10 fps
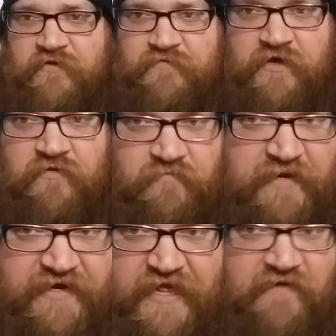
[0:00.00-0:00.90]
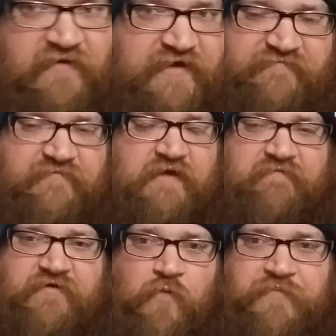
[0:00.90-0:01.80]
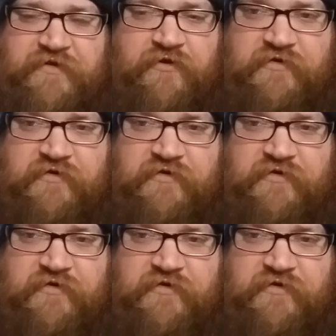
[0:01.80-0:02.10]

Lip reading: know by now, I would hope you do,